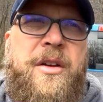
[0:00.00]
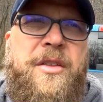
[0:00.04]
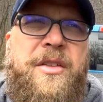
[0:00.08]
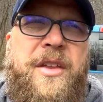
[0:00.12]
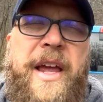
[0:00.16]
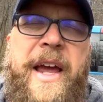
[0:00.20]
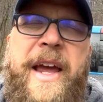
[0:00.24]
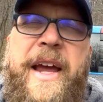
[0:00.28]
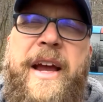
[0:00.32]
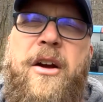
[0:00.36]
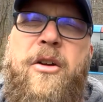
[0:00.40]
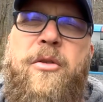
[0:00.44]

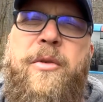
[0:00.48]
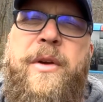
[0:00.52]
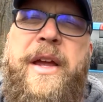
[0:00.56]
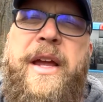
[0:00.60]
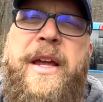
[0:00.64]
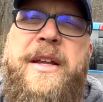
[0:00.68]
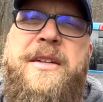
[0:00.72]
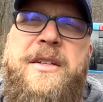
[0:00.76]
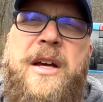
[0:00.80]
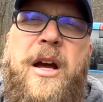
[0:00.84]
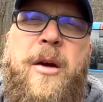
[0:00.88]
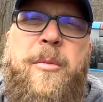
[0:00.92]
The
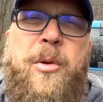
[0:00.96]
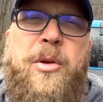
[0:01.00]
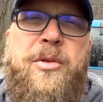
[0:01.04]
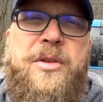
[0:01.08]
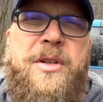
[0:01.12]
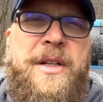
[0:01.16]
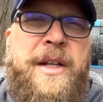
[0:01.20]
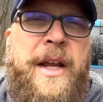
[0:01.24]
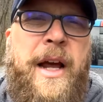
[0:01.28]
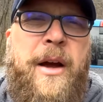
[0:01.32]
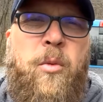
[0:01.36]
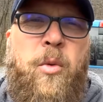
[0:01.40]
ARE topper
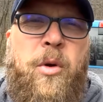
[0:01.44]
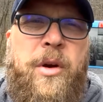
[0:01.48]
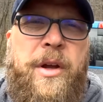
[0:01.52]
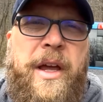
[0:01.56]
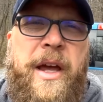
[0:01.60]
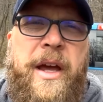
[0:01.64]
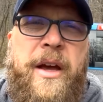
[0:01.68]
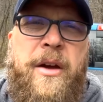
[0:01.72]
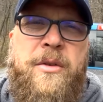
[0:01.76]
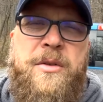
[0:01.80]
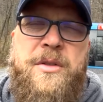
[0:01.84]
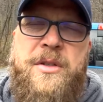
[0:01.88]
did not work
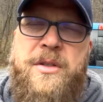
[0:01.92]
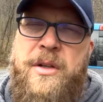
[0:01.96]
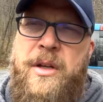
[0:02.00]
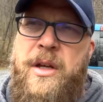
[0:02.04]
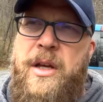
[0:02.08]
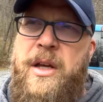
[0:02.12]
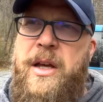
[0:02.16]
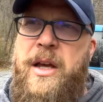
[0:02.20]
out.